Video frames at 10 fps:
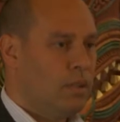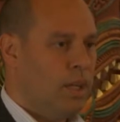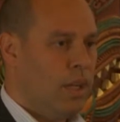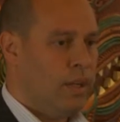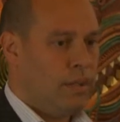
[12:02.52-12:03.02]

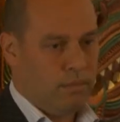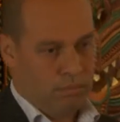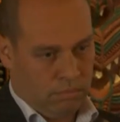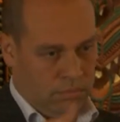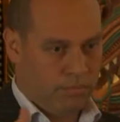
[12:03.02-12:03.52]
and
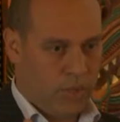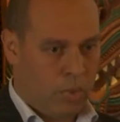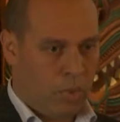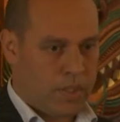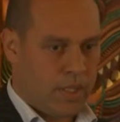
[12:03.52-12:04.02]
the
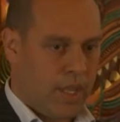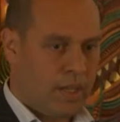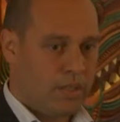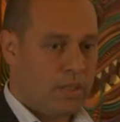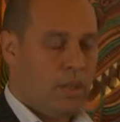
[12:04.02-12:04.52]
purpose of that
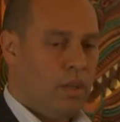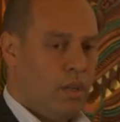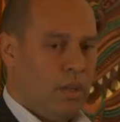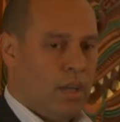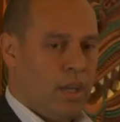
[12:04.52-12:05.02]
is
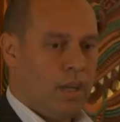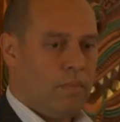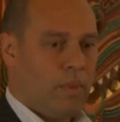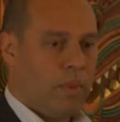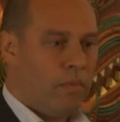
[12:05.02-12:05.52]

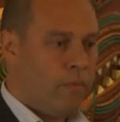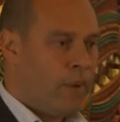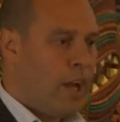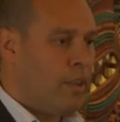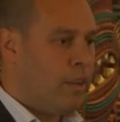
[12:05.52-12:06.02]

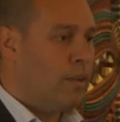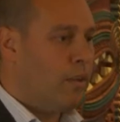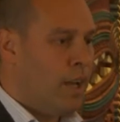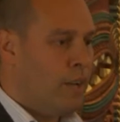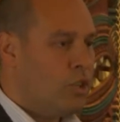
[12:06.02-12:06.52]
Father
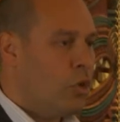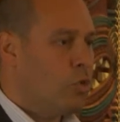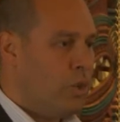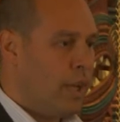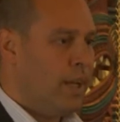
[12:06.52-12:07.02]
and
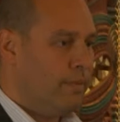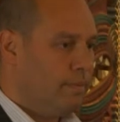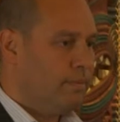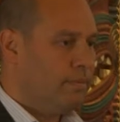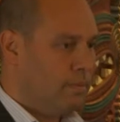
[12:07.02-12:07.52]
Children Day,
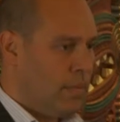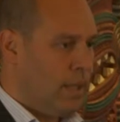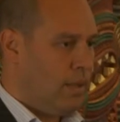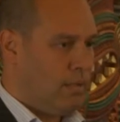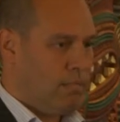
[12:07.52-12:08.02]

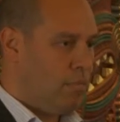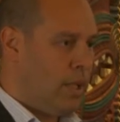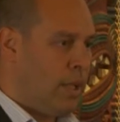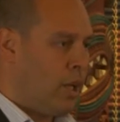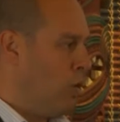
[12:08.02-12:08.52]

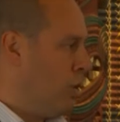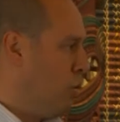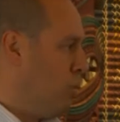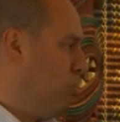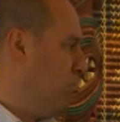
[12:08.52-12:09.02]
and they go and
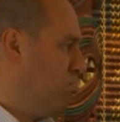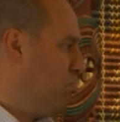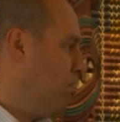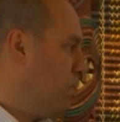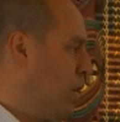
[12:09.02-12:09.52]
do,
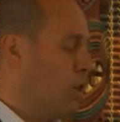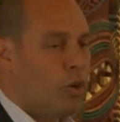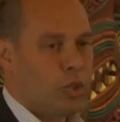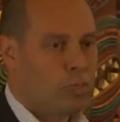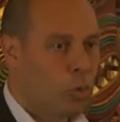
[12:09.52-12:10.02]
go
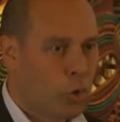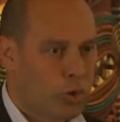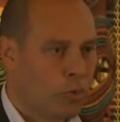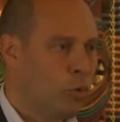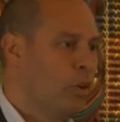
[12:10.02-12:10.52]
to
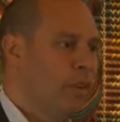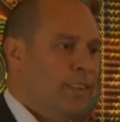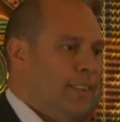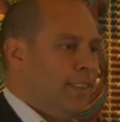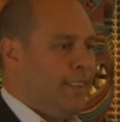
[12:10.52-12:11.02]
sport or
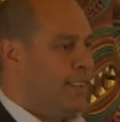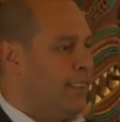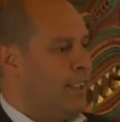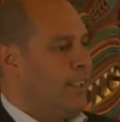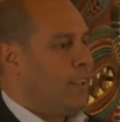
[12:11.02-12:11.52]

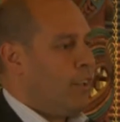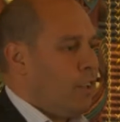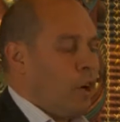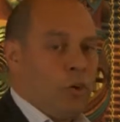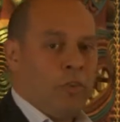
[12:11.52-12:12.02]

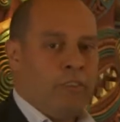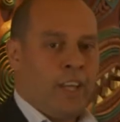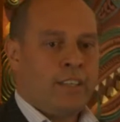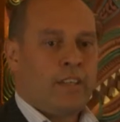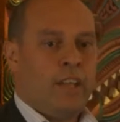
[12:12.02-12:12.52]
go to an
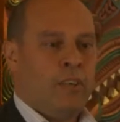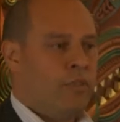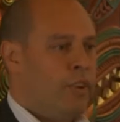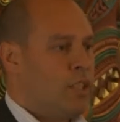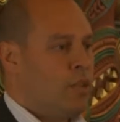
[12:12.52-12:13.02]
event, and
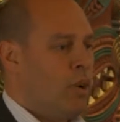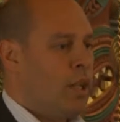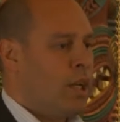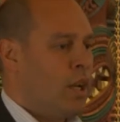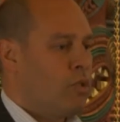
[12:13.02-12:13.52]
events
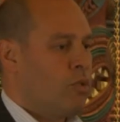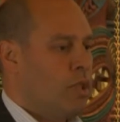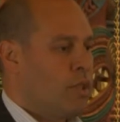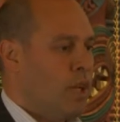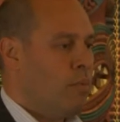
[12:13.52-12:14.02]
around the country
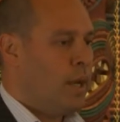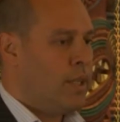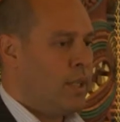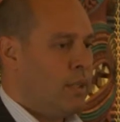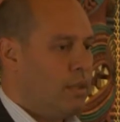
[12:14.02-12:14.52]

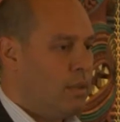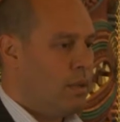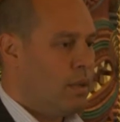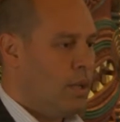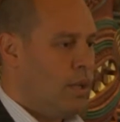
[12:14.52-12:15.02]
celebrating
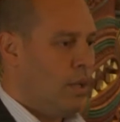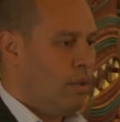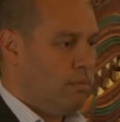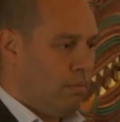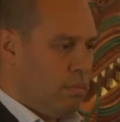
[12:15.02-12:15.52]

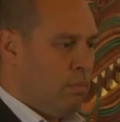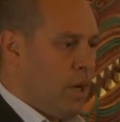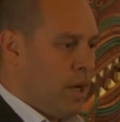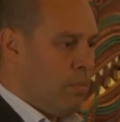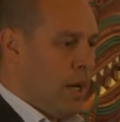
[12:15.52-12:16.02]

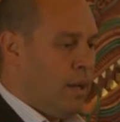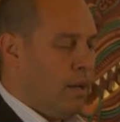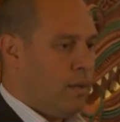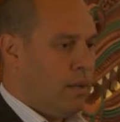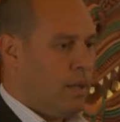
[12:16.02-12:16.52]
Māori
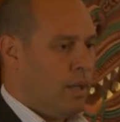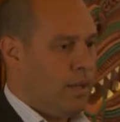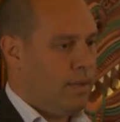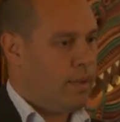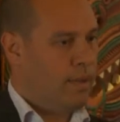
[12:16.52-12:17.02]
men
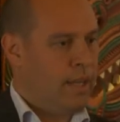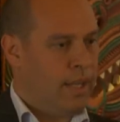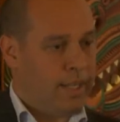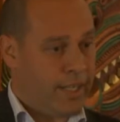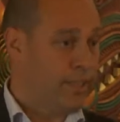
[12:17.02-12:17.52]

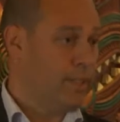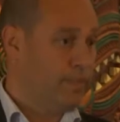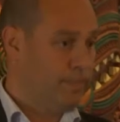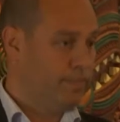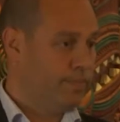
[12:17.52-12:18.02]
and their kids.